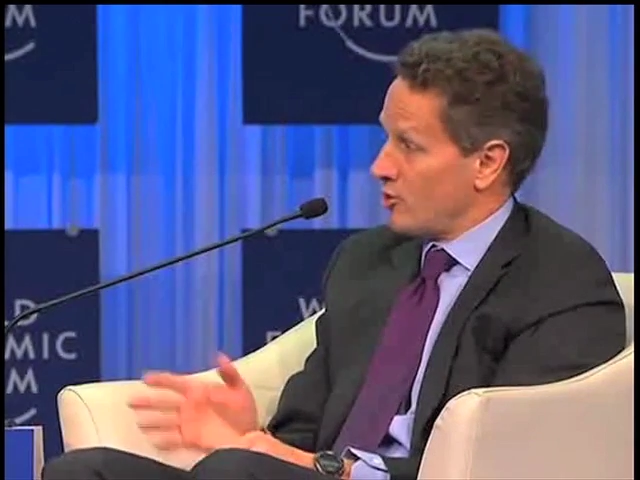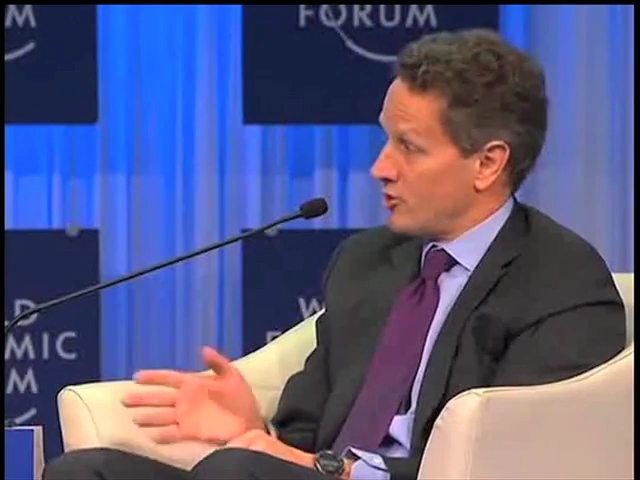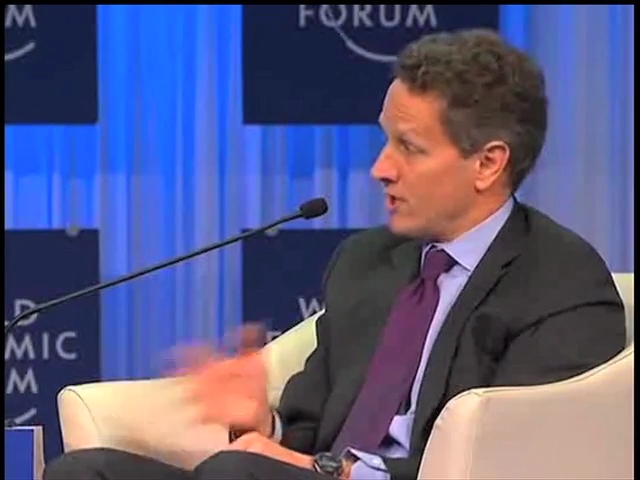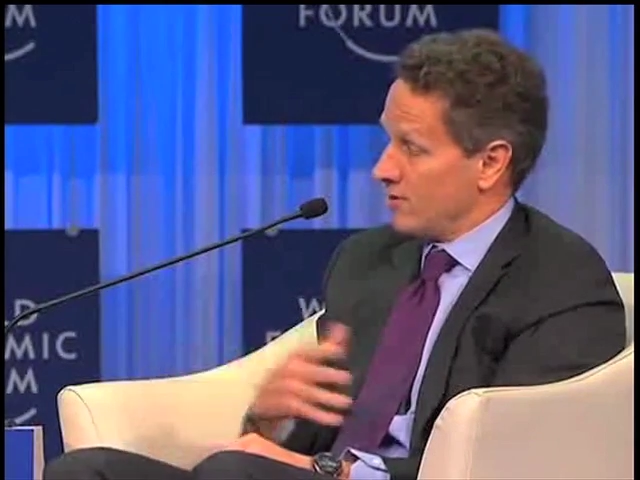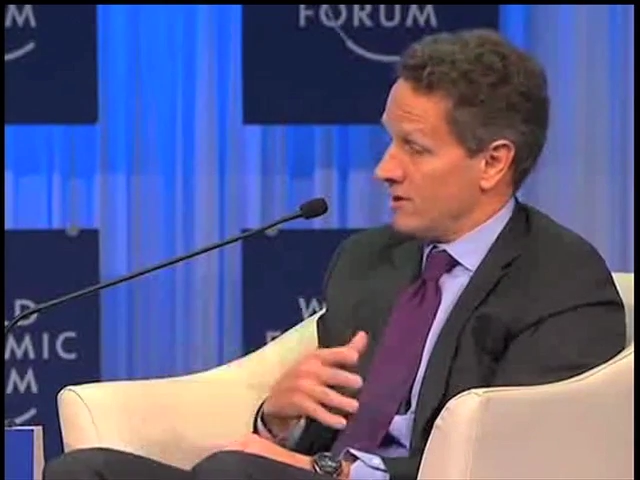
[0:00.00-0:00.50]

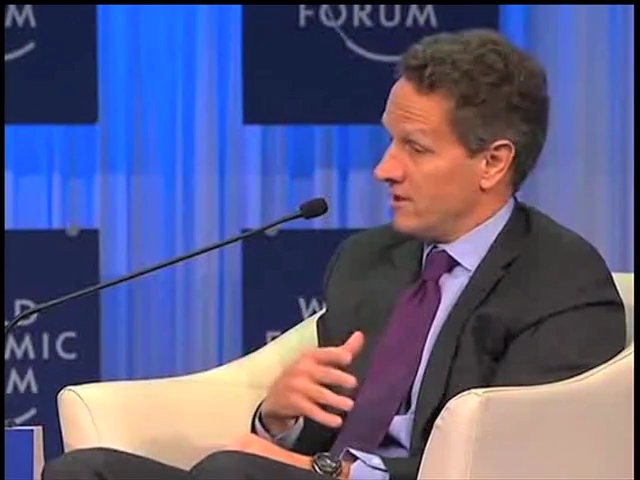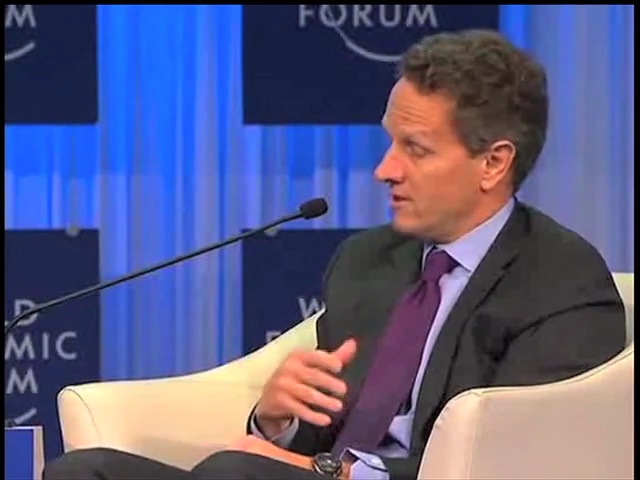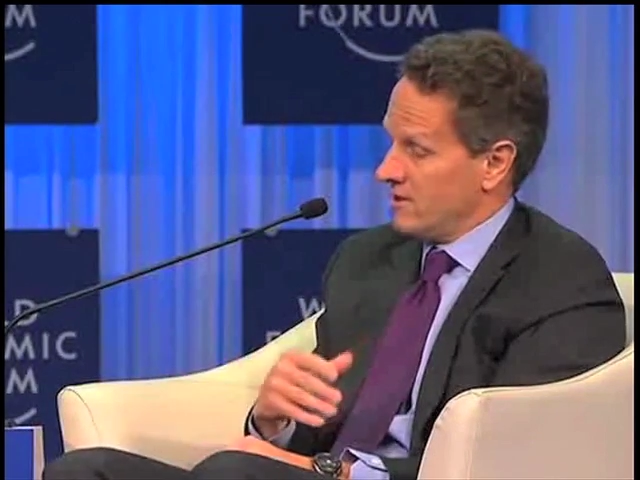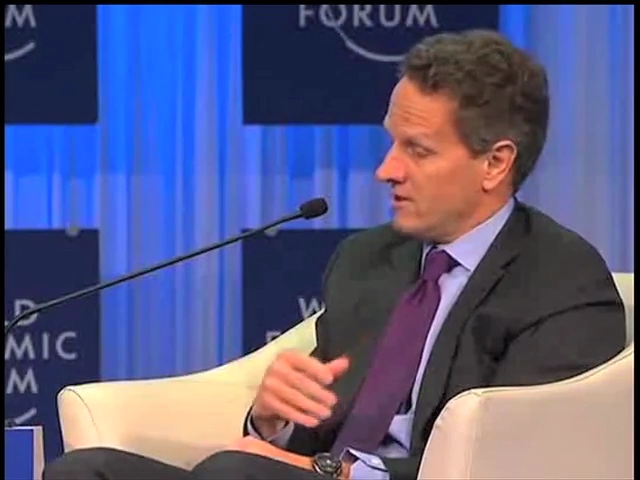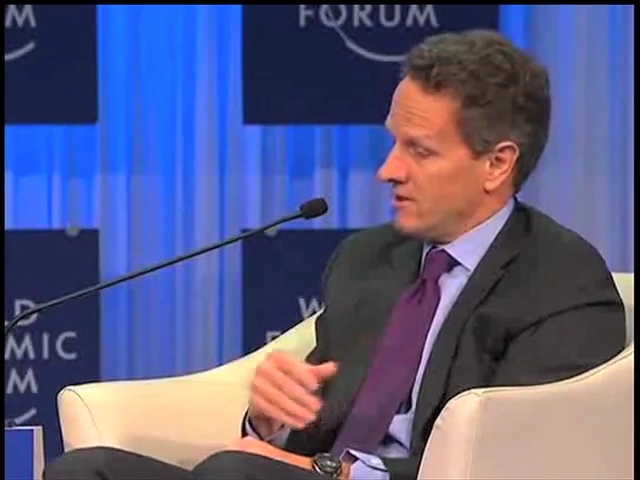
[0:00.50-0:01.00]
generally
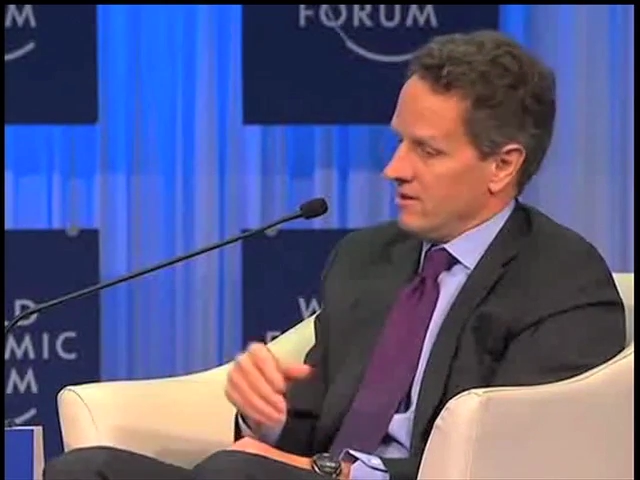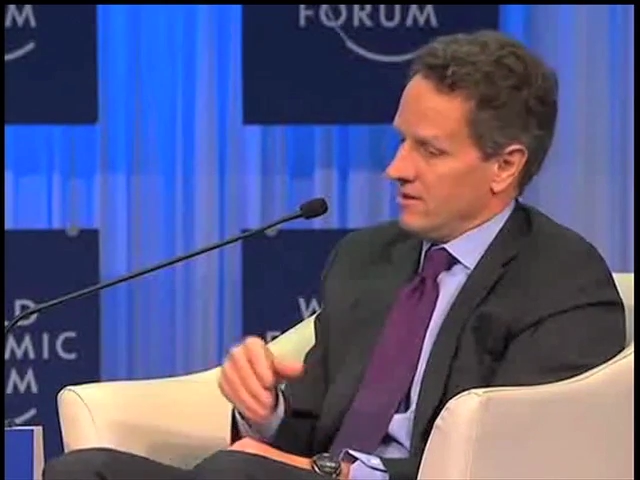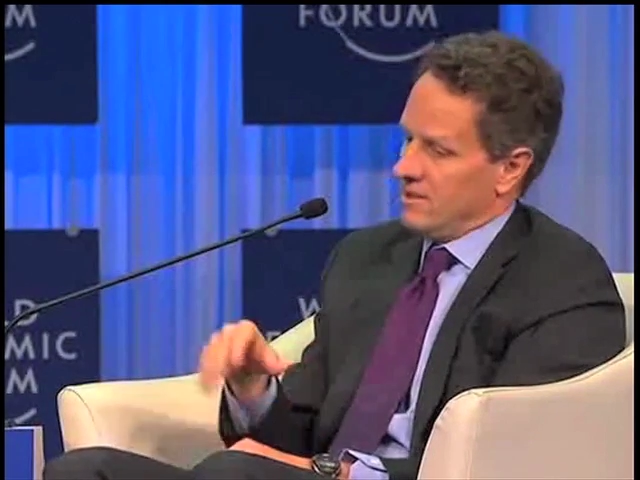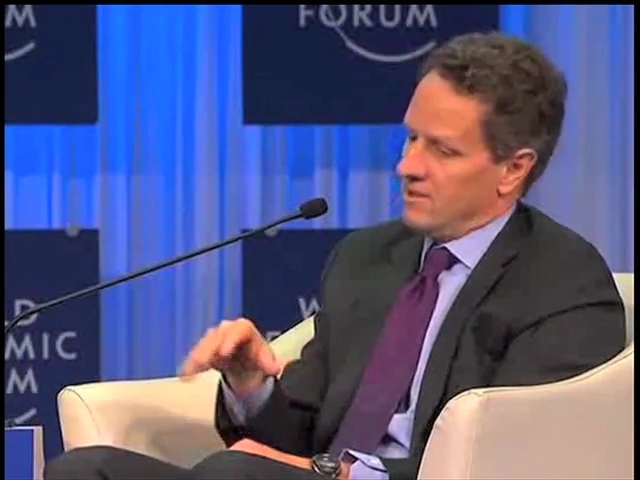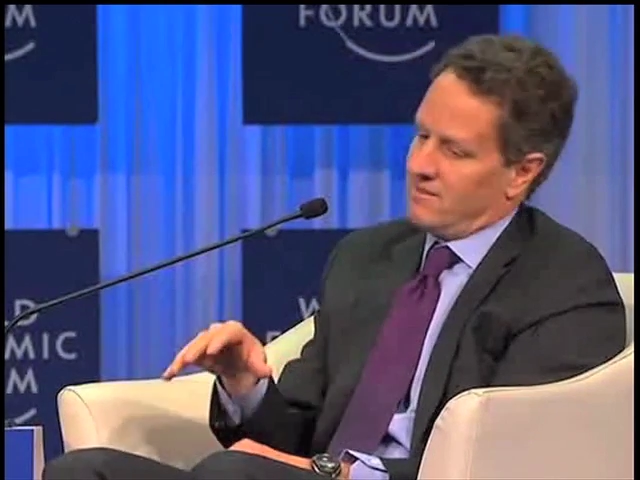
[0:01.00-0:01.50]

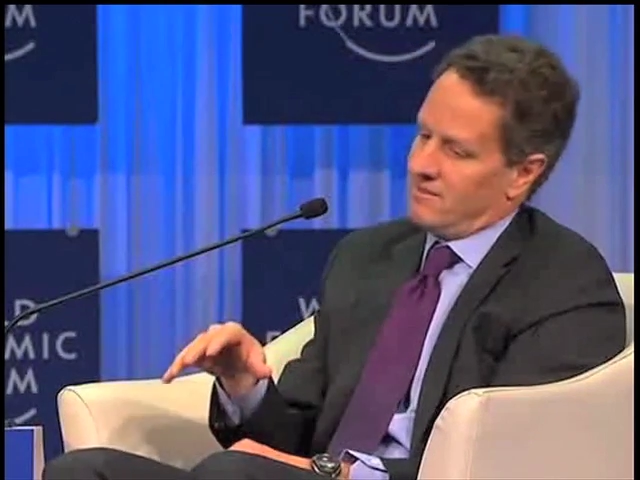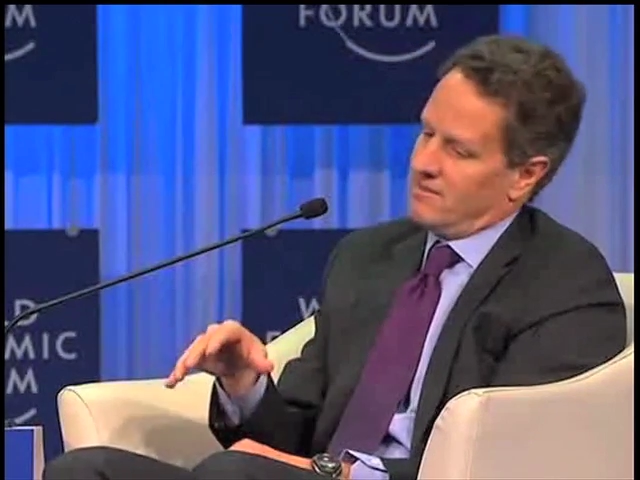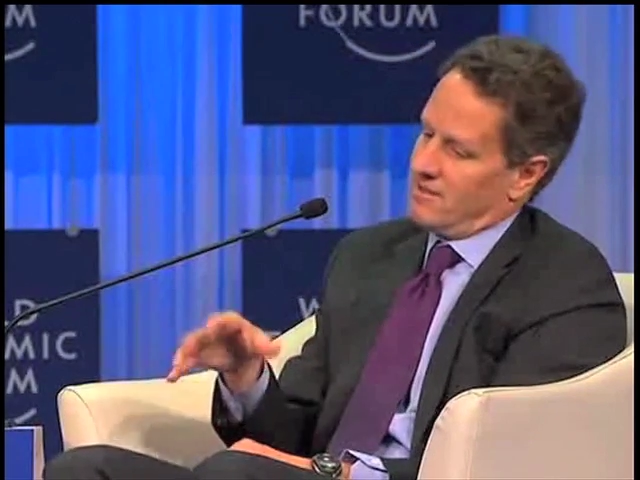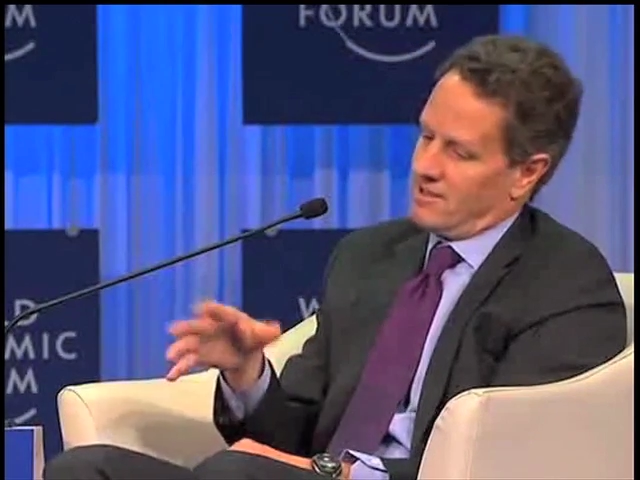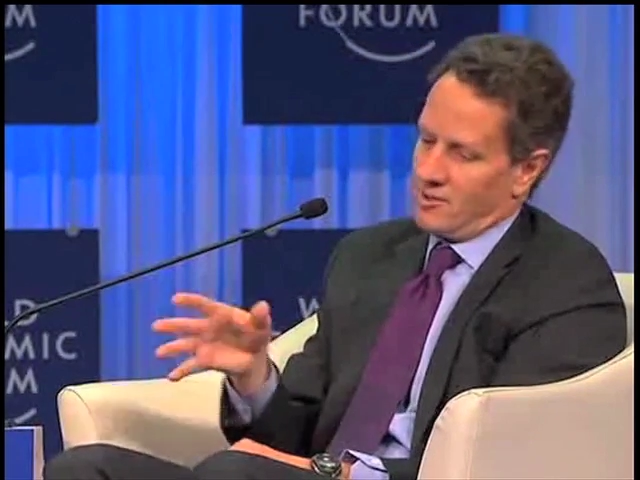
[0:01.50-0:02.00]

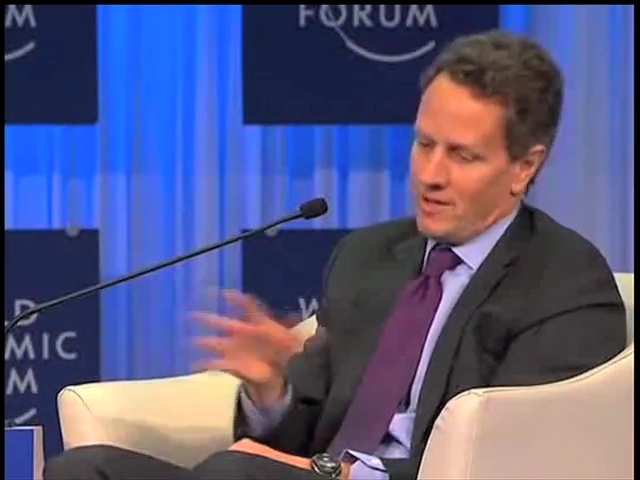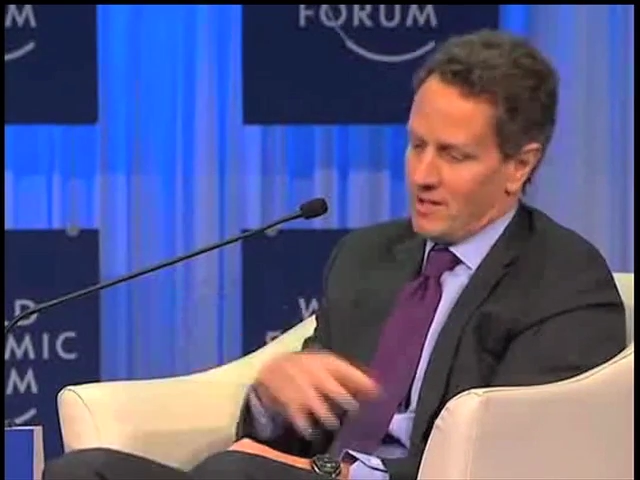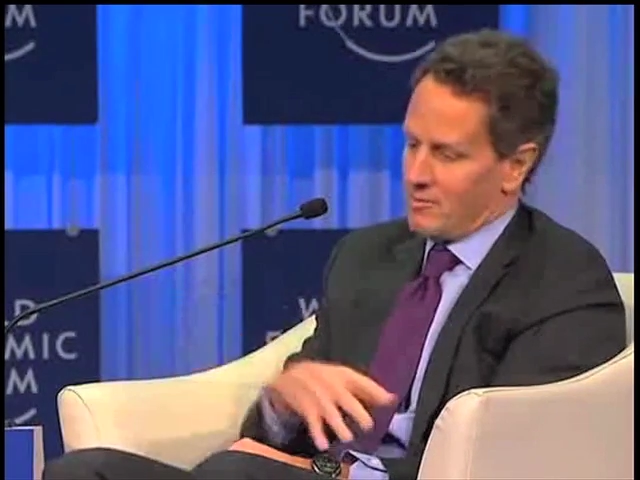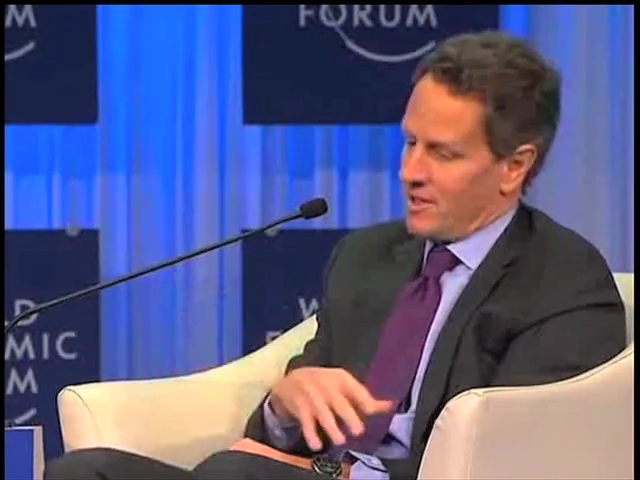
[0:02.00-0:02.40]
in underwriting